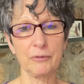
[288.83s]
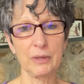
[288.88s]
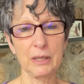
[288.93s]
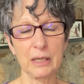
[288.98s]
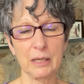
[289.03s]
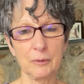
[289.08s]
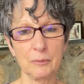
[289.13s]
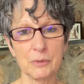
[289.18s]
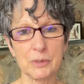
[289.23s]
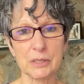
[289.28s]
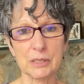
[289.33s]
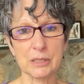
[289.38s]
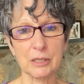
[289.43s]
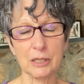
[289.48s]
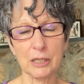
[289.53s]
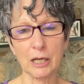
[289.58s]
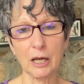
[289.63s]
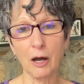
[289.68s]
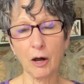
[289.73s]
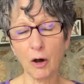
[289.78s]
that it was
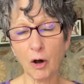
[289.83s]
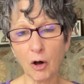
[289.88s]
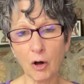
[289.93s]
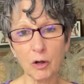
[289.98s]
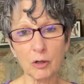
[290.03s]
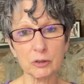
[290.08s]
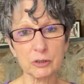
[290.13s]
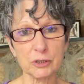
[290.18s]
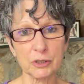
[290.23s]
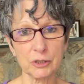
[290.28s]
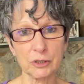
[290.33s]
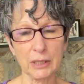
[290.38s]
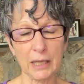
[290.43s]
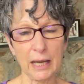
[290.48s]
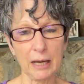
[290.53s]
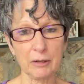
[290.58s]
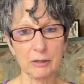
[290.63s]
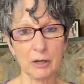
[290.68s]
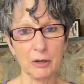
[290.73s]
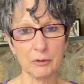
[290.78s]
gonna all turn
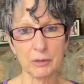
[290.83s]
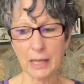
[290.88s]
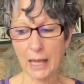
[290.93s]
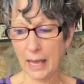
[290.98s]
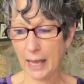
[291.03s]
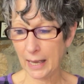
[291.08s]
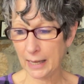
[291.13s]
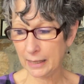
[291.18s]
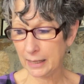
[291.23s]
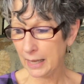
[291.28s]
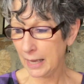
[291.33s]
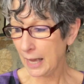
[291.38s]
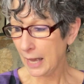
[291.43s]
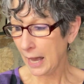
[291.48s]
out okay.